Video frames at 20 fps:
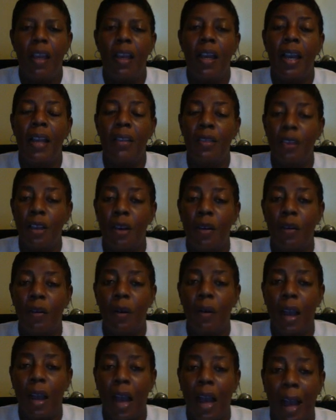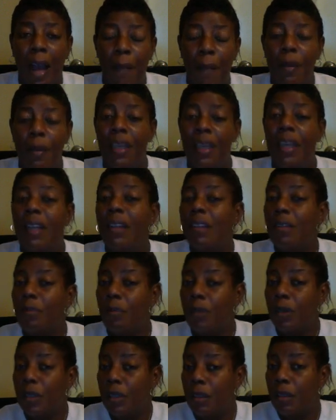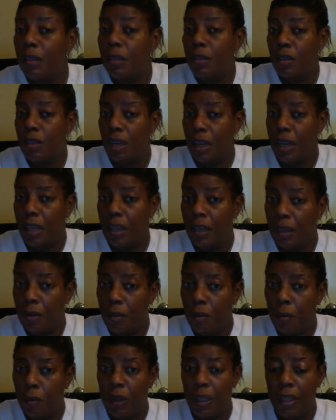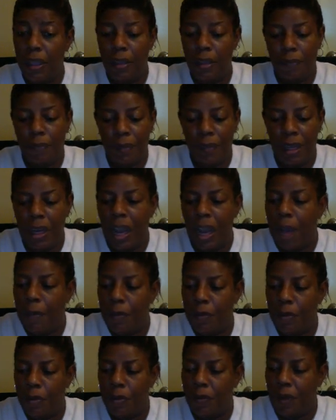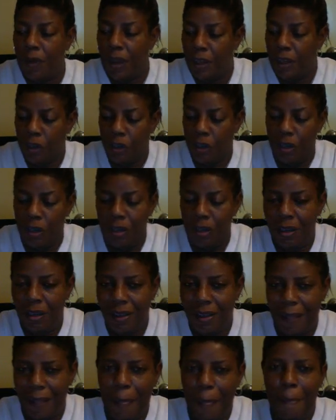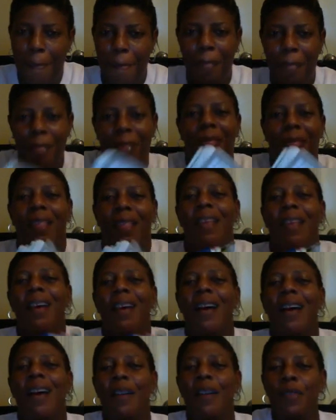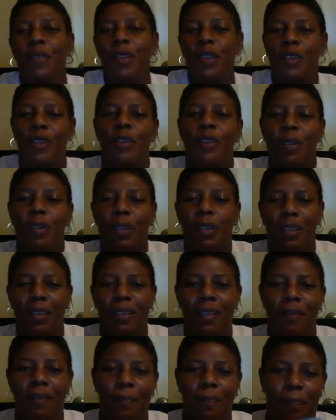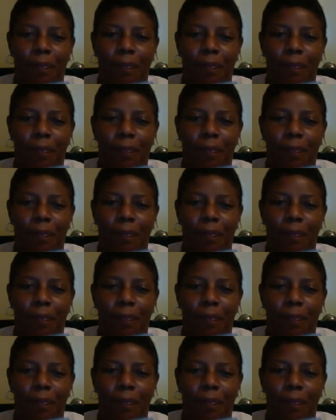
And so I began the study with an observation of the students.